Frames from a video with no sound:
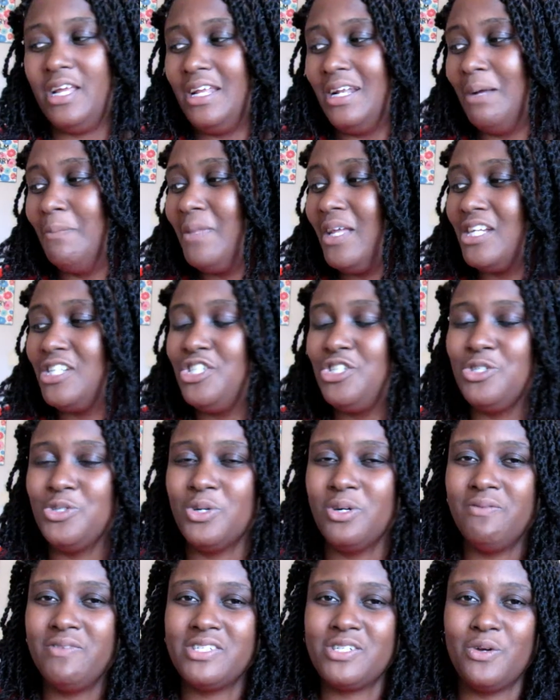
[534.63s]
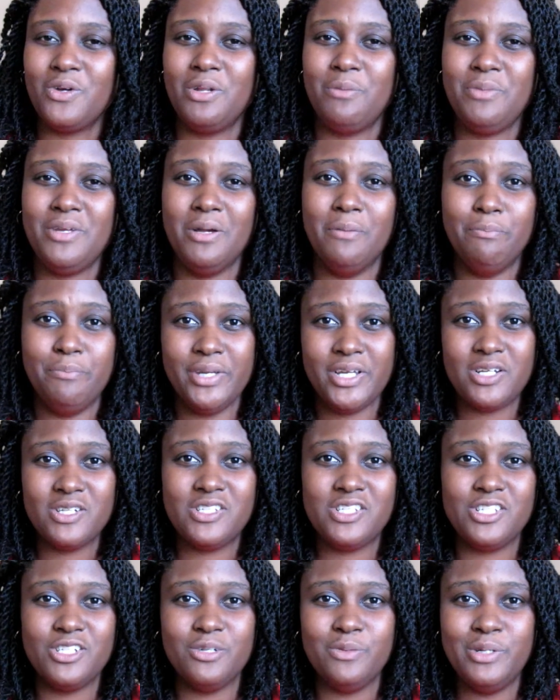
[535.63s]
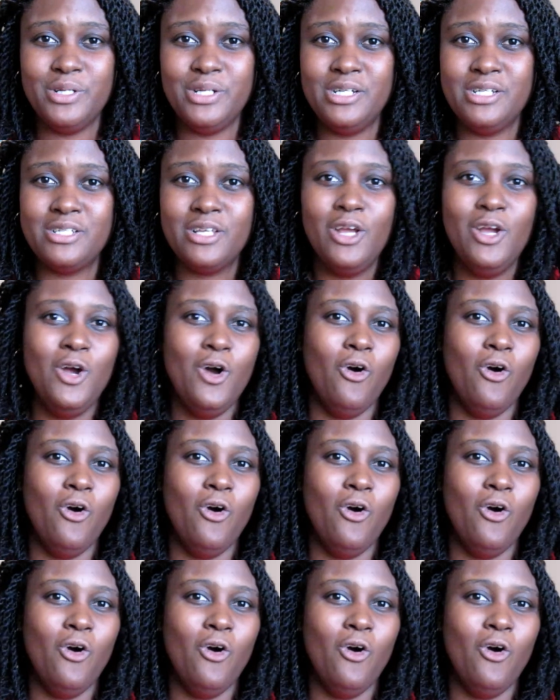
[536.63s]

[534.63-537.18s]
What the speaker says: And I'm not sure if it's going to be a bigger series